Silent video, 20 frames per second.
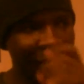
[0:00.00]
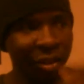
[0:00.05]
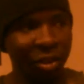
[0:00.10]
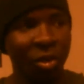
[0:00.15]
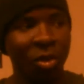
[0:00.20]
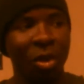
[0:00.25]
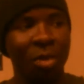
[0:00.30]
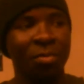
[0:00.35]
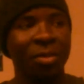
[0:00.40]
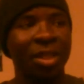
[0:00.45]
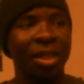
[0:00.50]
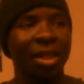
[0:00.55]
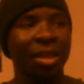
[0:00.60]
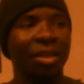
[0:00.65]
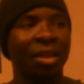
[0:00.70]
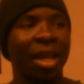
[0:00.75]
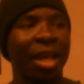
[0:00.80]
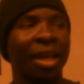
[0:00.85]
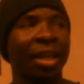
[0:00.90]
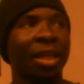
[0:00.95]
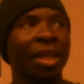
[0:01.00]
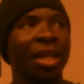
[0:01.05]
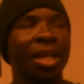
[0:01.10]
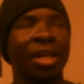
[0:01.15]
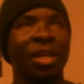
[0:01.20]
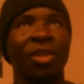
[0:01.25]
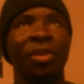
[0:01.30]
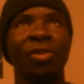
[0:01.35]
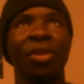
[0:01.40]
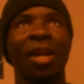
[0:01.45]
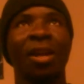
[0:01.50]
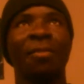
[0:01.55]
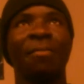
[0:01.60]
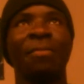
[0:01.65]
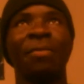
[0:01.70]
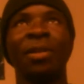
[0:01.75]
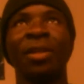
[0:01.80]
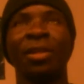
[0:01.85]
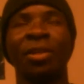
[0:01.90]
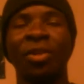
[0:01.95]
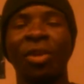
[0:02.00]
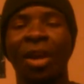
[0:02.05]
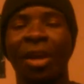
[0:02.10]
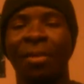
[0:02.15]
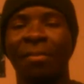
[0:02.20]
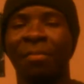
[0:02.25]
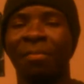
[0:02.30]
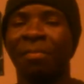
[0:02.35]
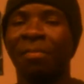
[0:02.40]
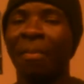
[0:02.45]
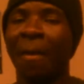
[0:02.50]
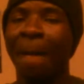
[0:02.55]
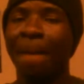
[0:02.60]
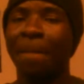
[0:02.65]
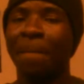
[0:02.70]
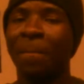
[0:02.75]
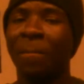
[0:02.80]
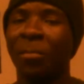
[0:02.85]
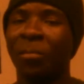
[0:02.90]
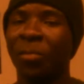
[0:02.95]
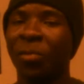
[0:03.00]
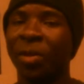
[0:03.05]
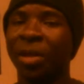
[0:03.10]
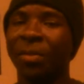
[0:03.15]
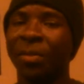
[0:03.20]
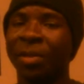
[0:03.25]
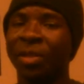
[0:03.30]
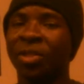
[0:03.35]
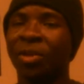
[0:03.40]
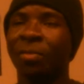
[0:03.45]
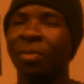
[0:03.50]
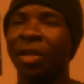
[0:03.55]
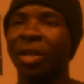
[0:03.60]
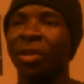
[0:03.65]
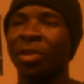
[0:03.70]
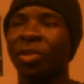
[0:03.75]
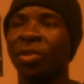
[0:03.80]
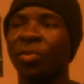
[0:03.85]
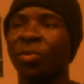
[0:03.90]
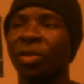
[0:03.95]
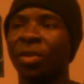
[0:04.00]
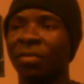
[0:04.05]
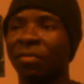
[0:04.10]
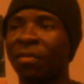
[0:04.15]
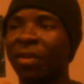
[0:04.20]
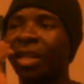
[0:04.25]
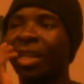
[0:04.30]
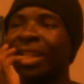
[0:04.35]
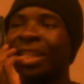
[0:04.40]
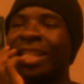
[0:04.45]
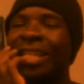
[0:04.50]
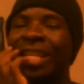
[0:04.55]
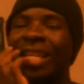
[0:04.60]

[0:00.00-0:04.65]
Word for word: You know what I'm saying? Like you got you got a pretty bitch up there doing a fucking